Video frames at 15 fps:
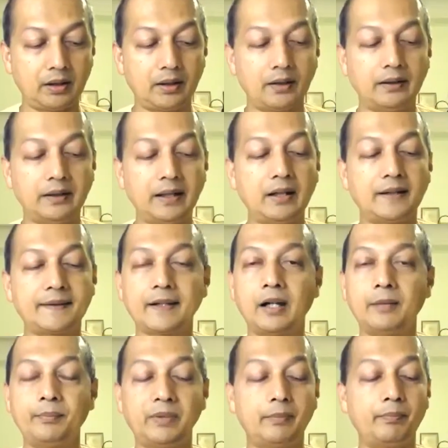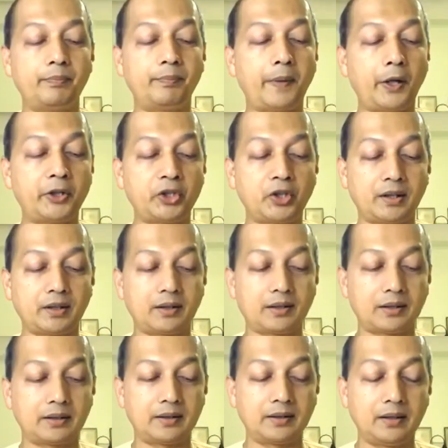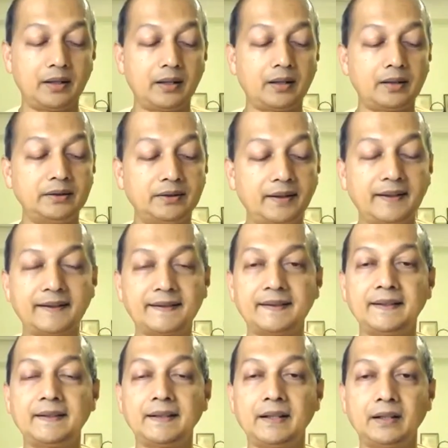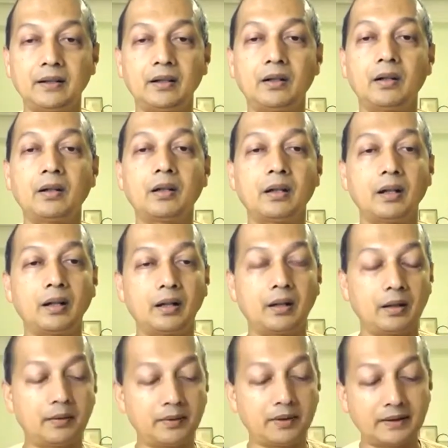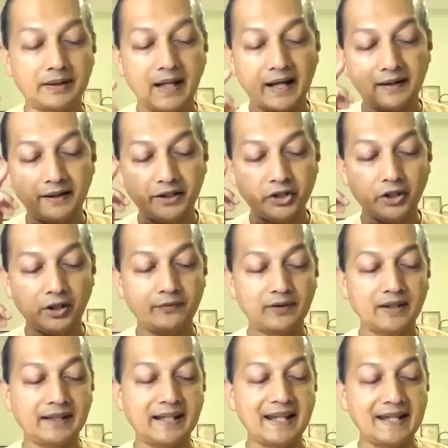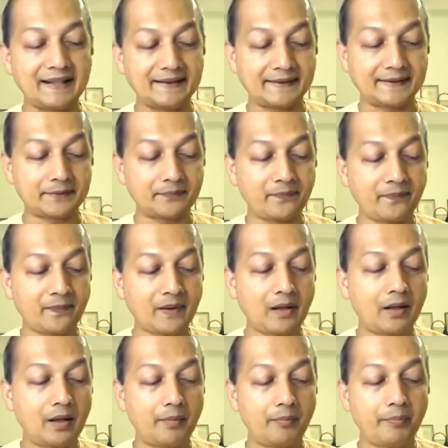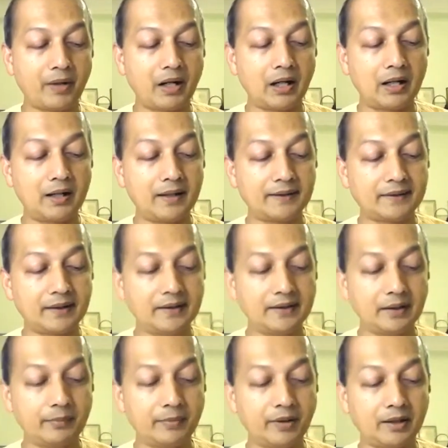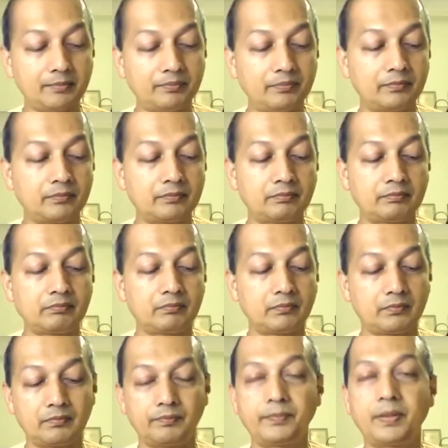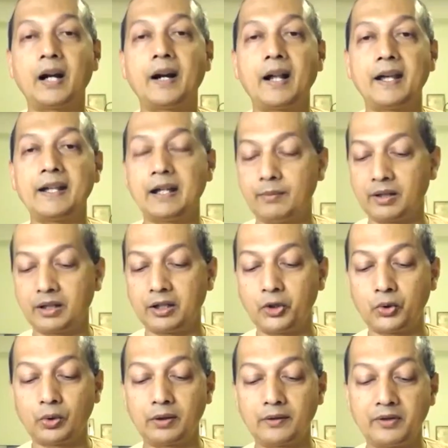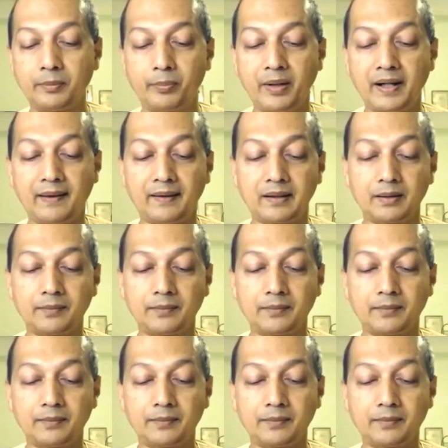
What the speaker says: Deha samyam, posture. Driksthiti, the direction of the gaze. Prana sanyamanam, pranayama, control of the breath.